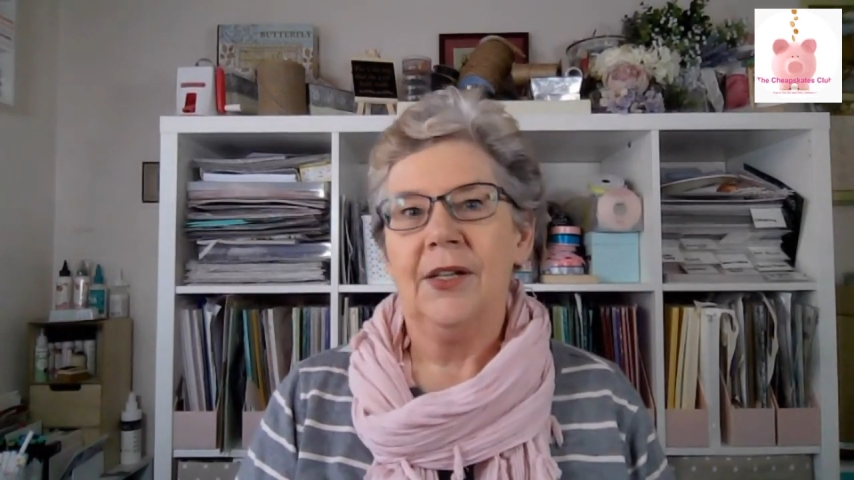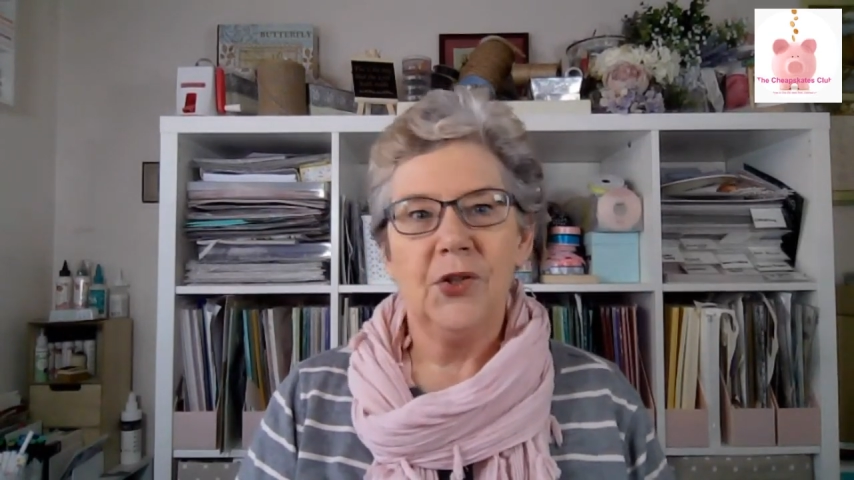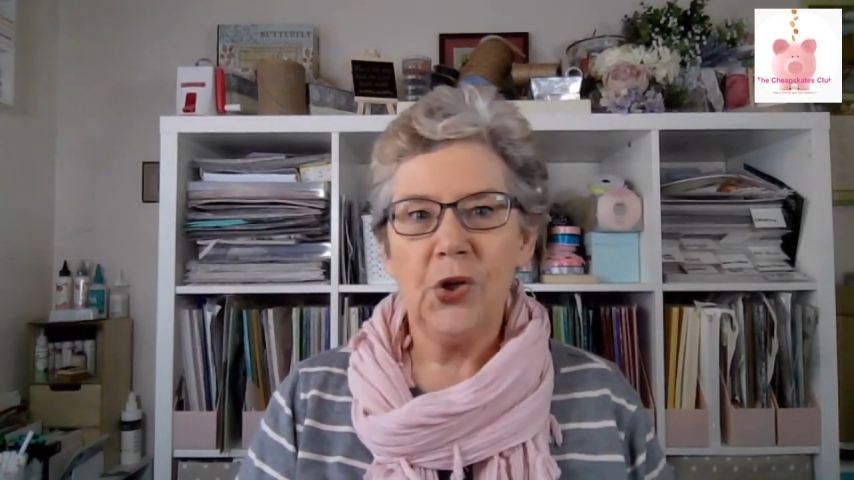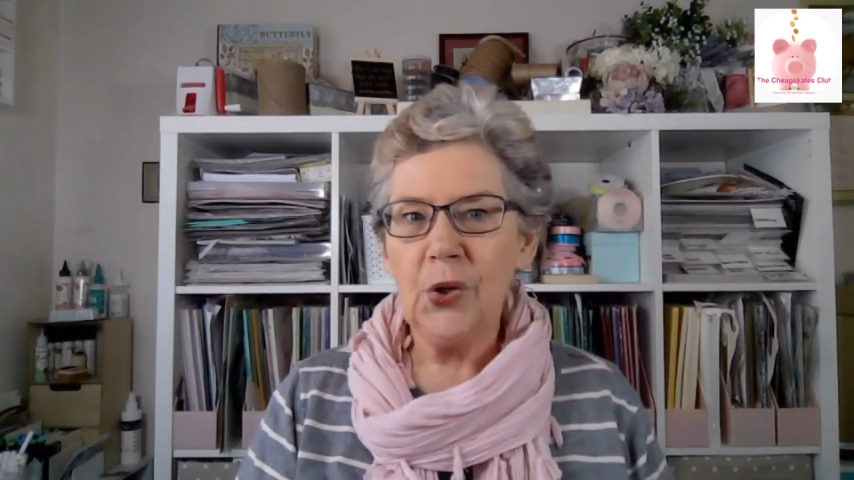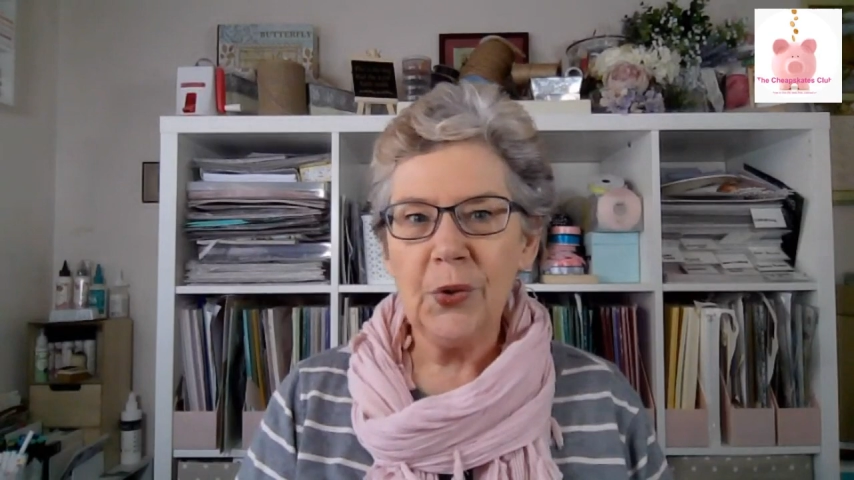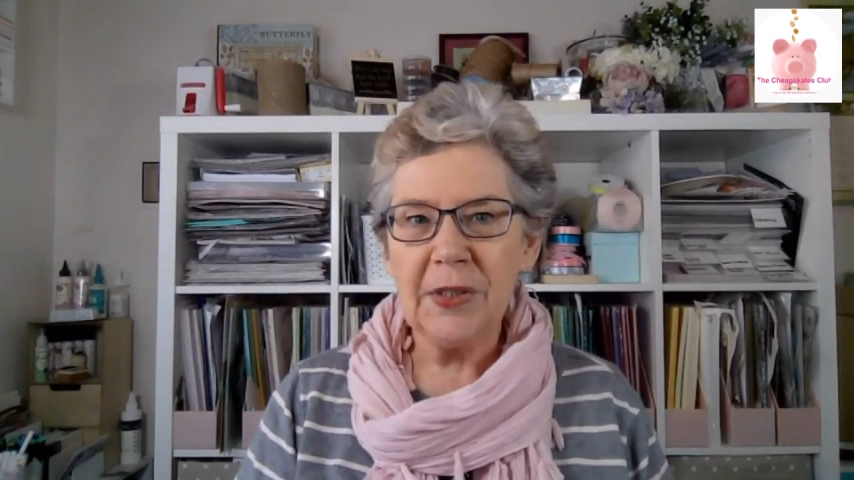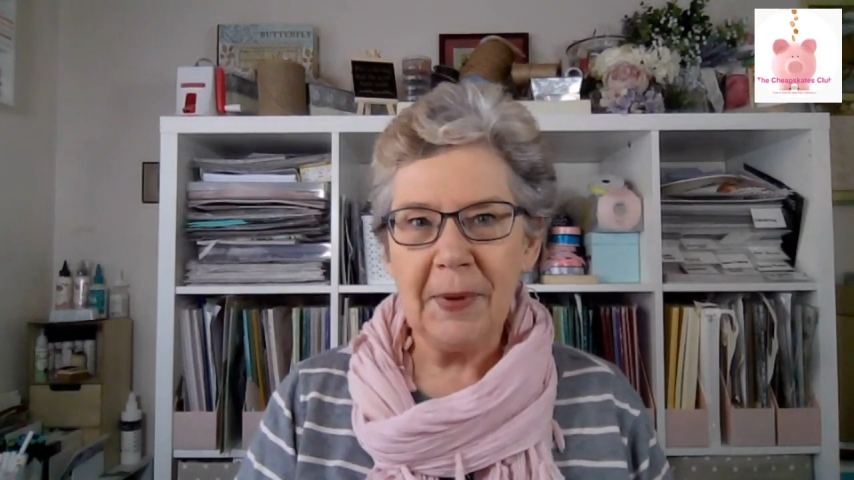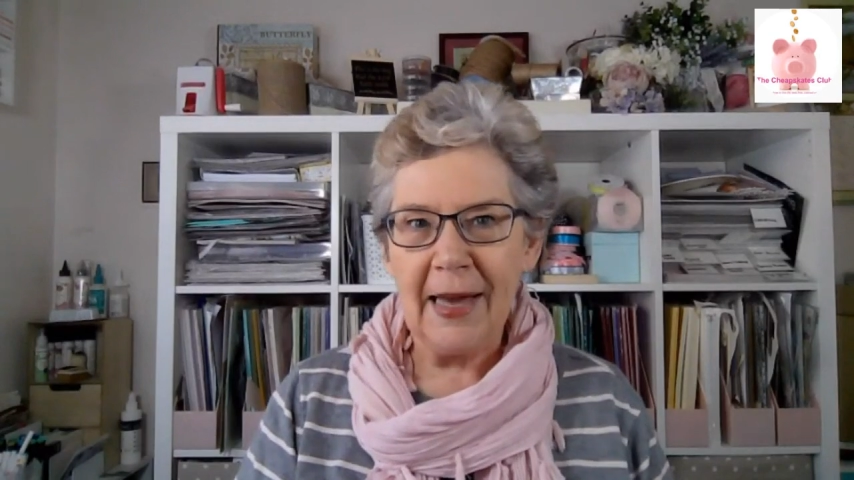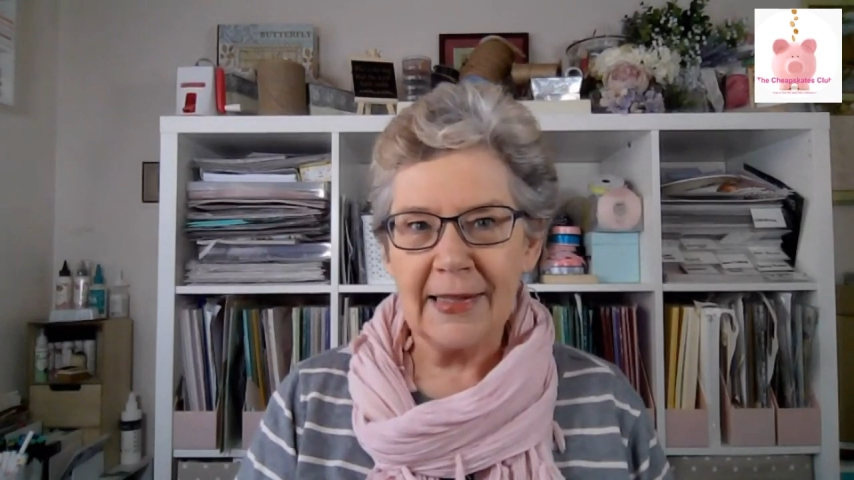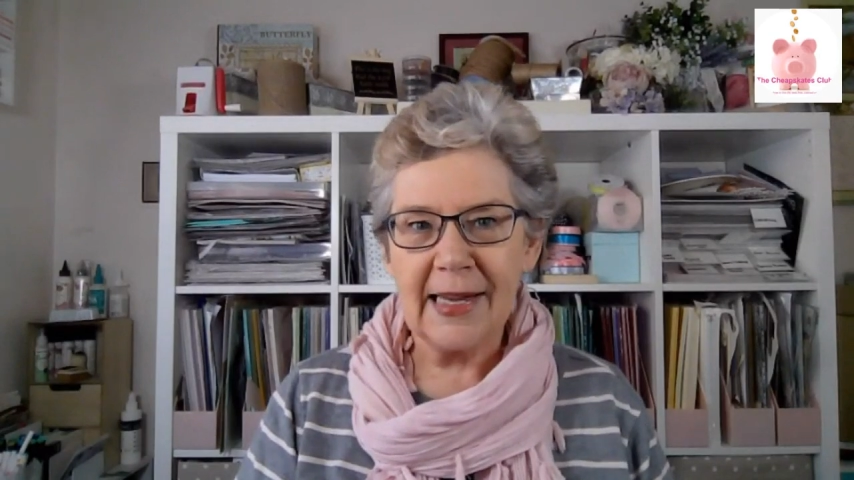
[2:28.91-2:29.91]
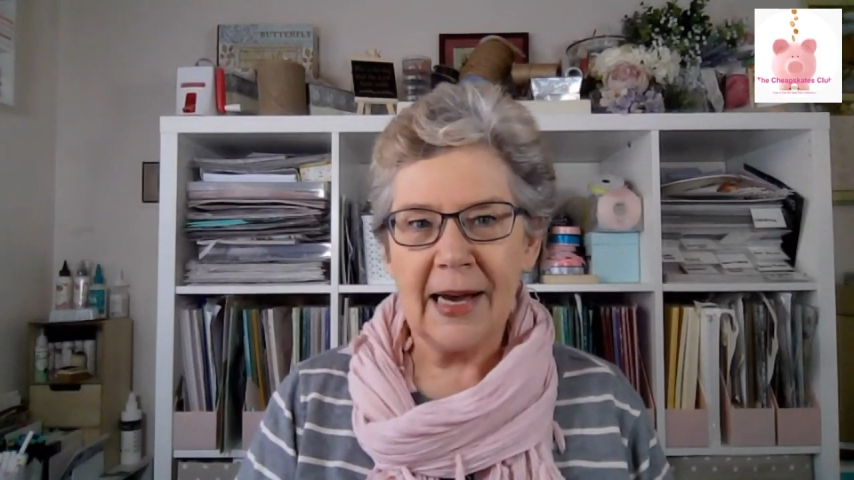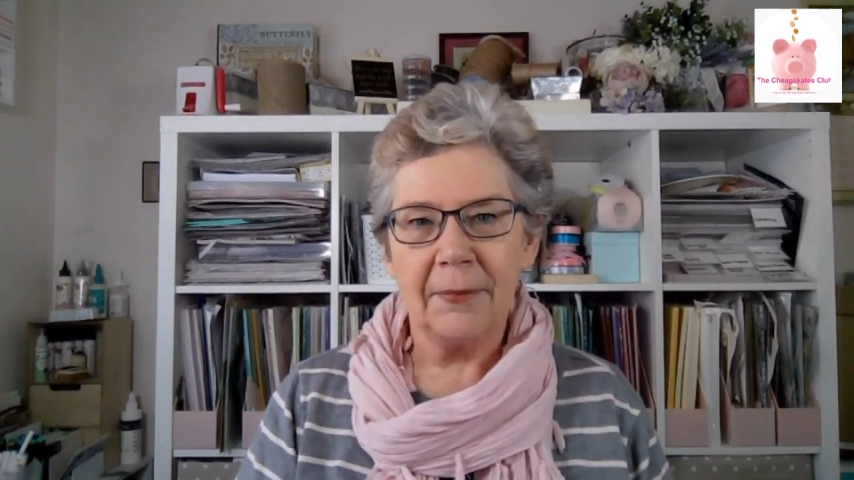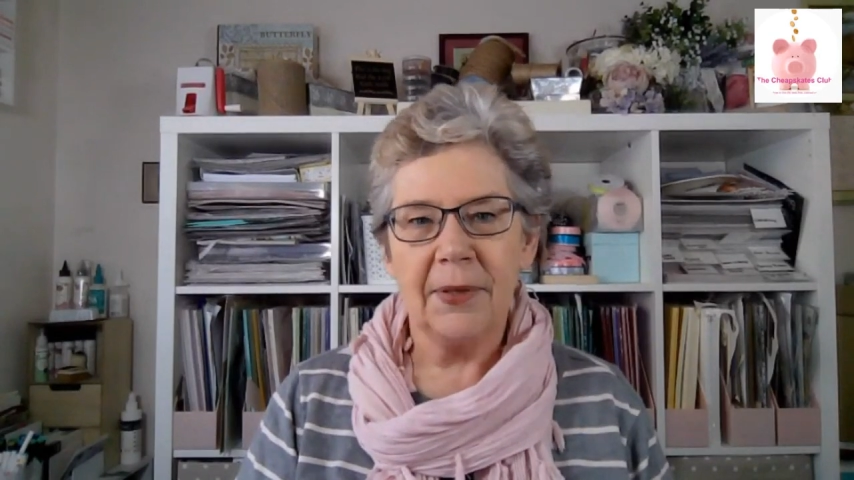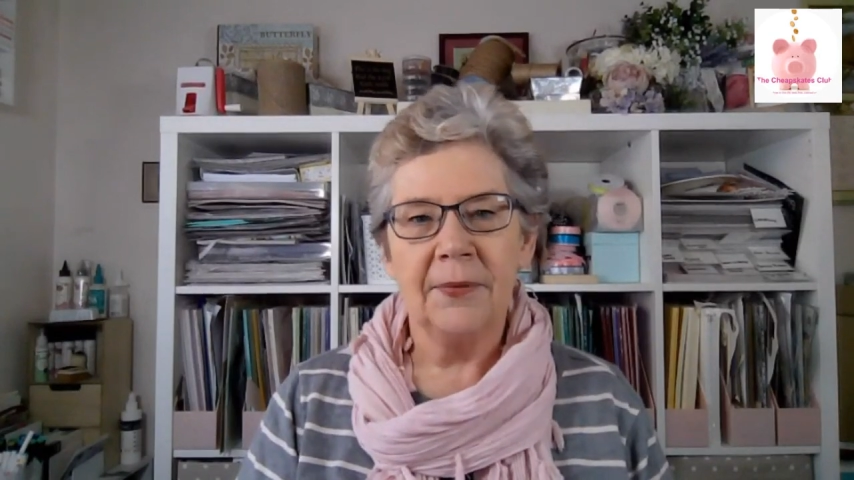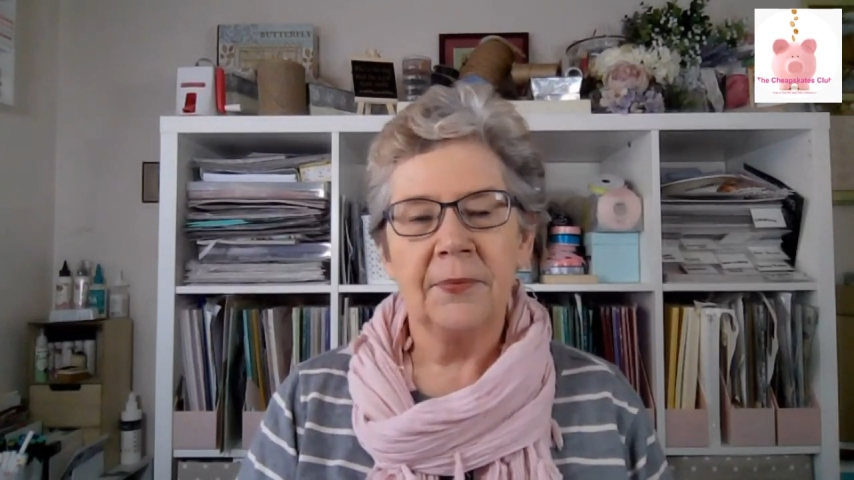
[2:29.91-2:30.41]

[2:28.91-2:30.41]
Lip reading: Too good to pass up.